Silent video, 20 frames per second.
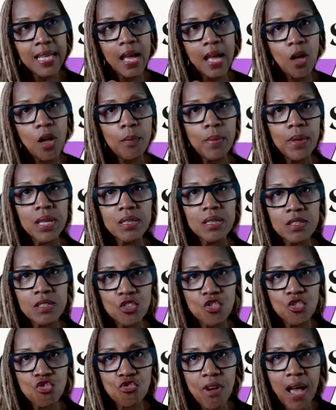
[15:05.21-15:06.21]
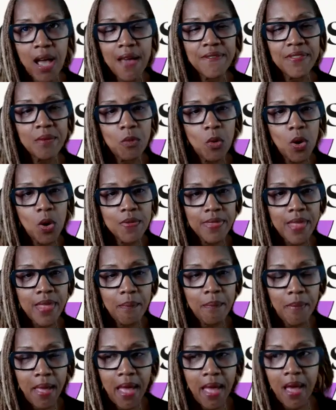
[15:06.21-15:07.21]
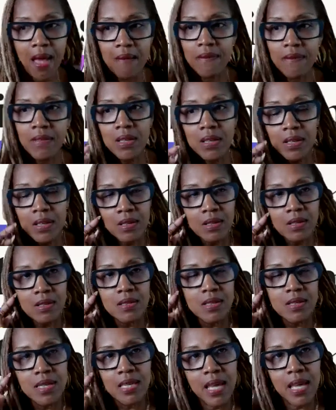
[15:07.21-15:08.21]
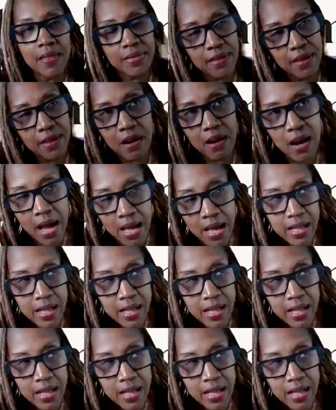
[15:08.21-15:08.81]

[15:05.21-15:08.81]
and helping to drive them on that path to get there.